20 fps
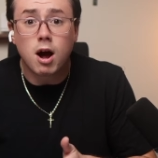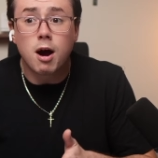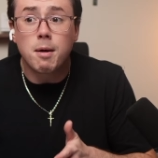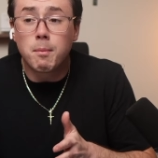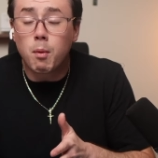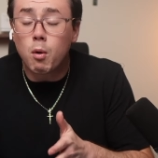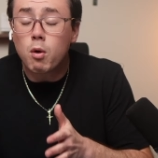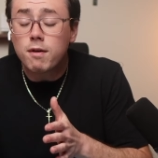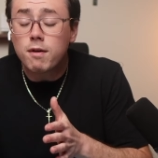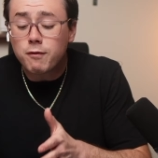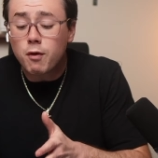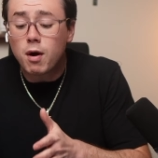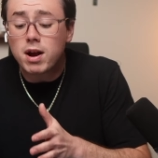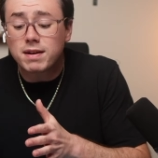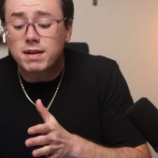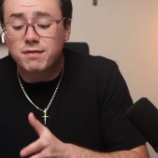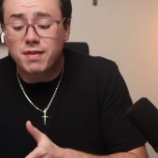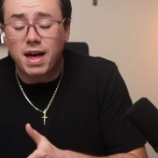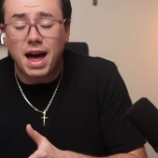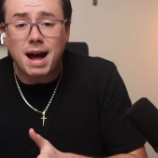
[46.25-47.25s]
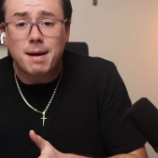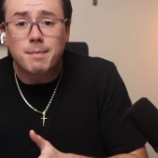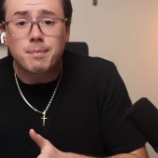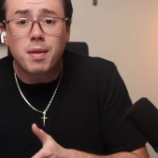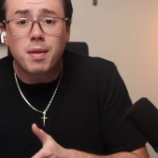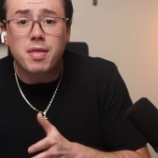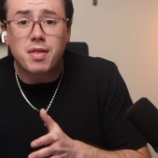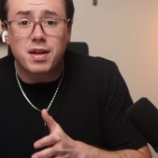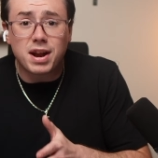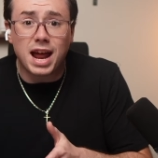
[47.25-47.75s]
more afraid of that
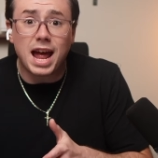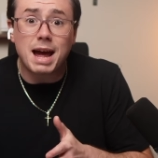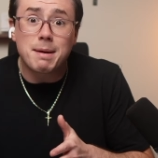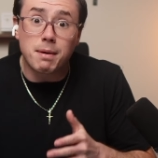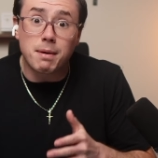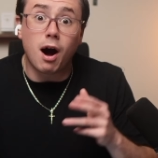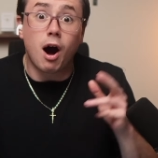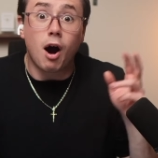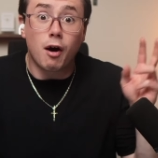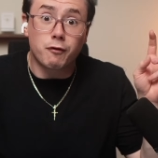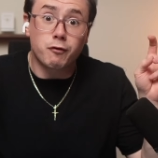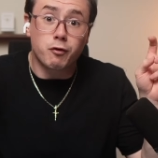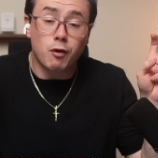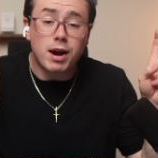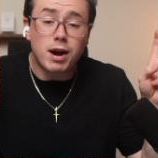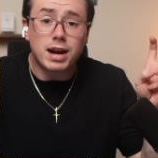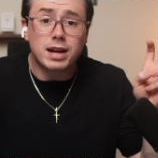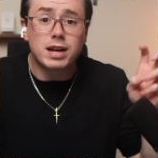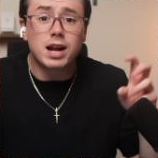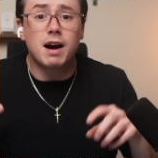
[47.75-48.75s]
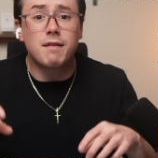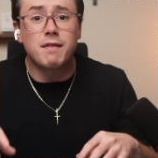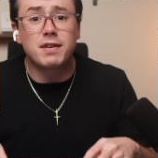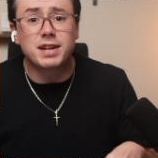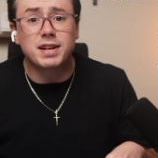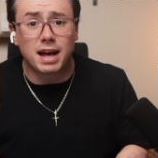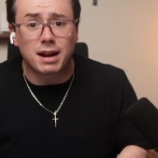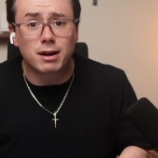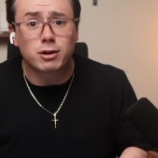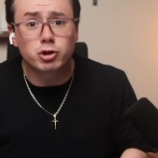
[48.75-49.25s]
than I am afraid of a
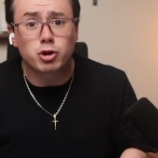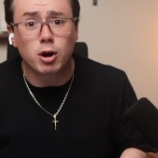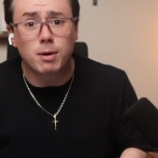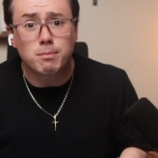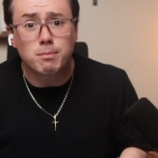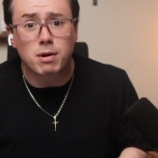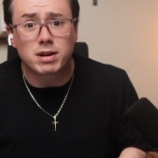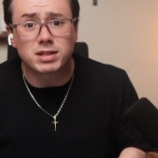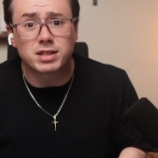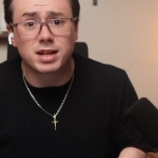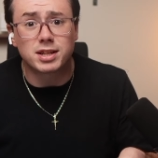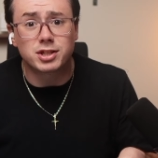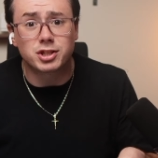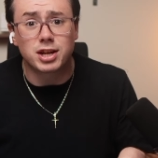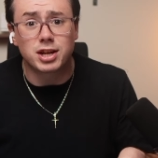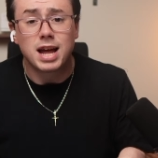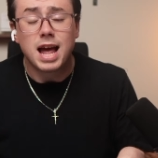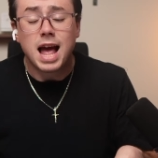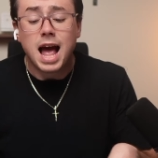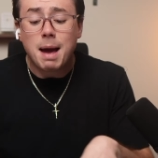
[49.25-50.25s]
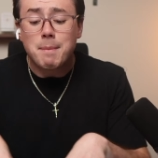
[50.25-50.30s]
Donald Trump presidency.